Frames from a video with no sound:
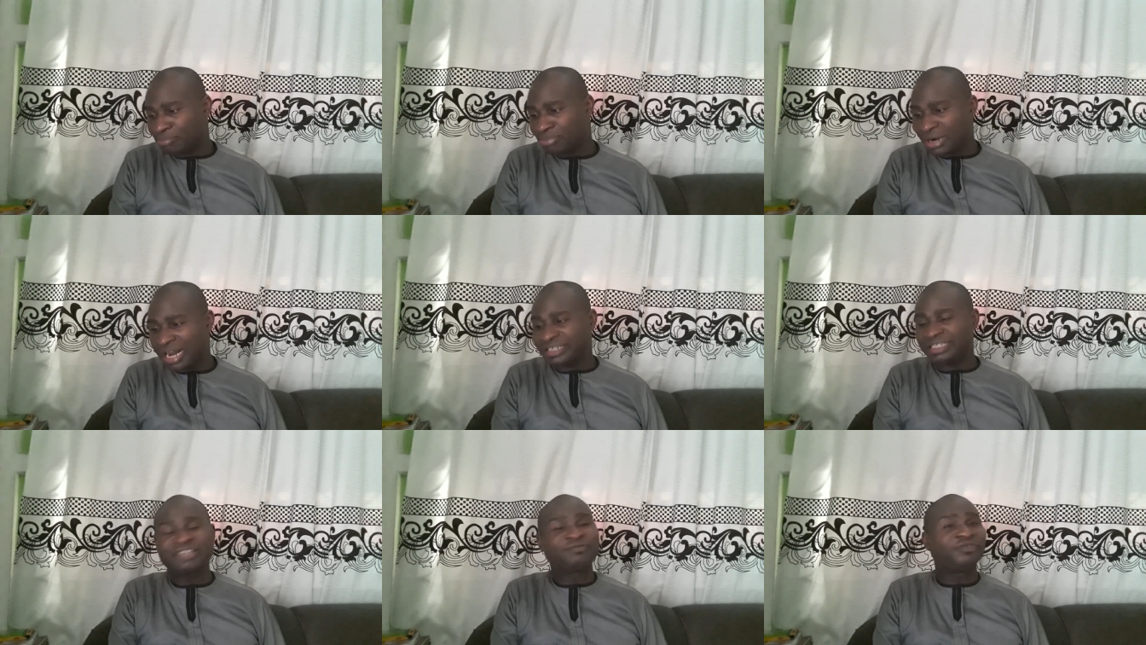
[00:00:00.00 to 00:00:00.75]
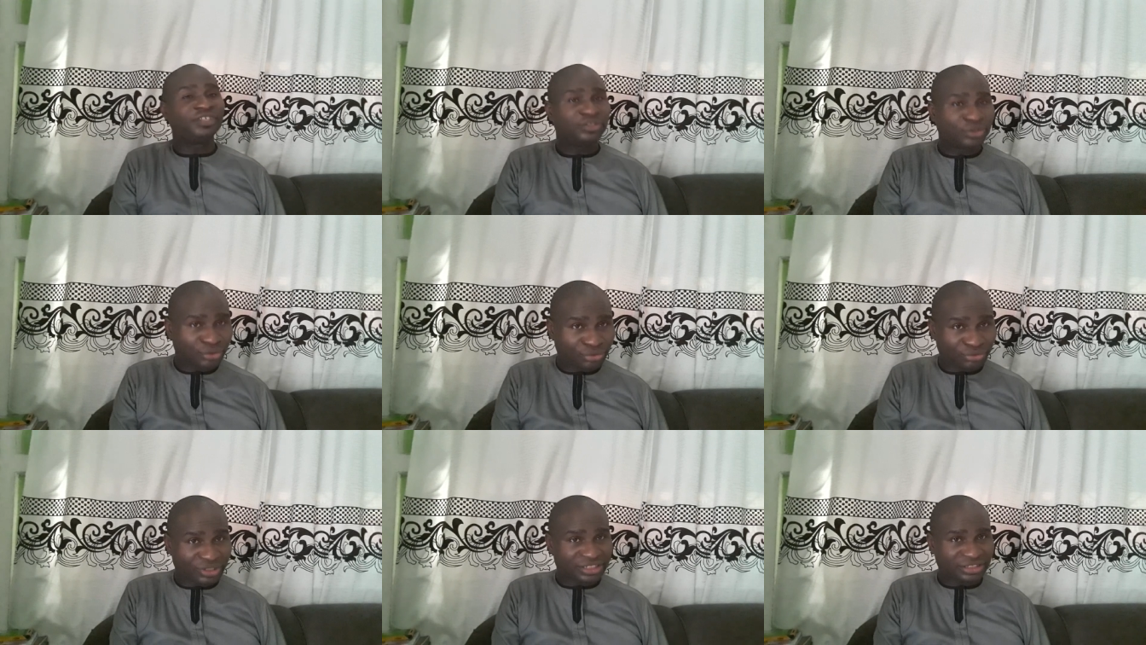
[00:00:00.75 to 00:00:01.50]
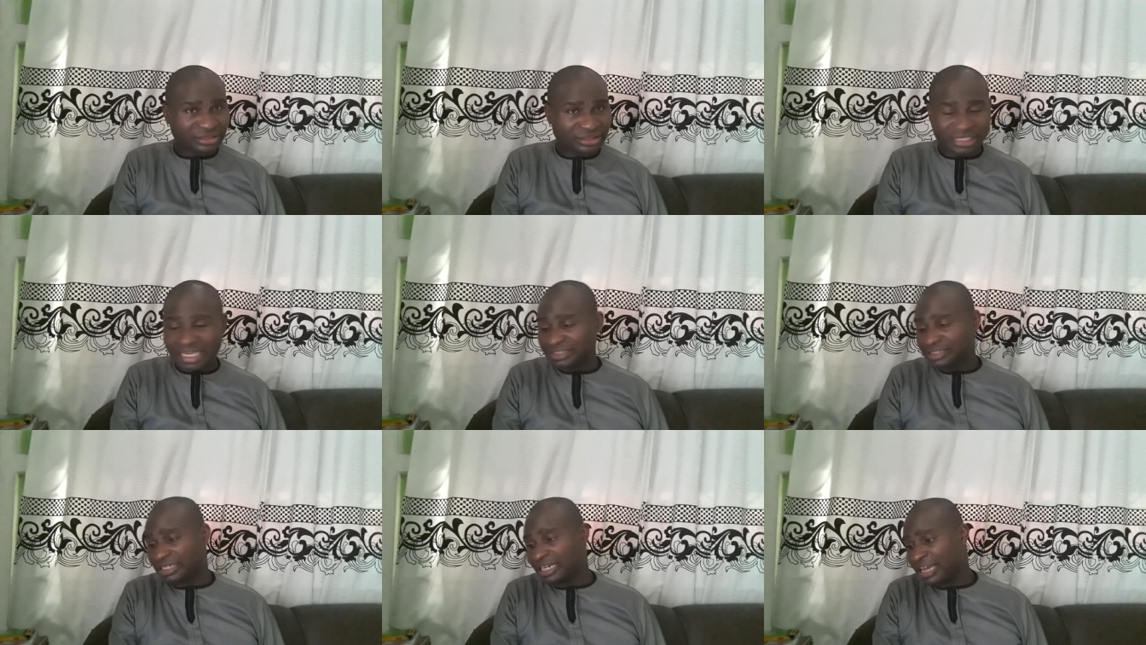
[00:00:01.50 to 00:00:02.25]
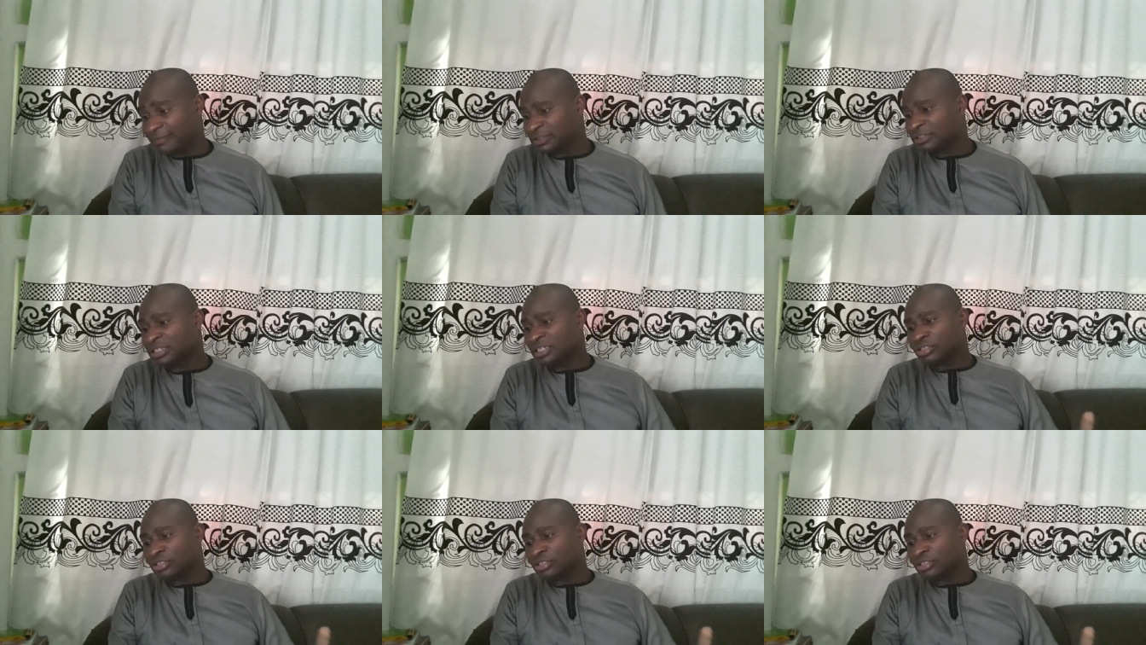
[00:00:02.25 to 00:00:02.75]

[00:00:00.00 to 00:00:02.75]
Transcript: branded video creation that's 11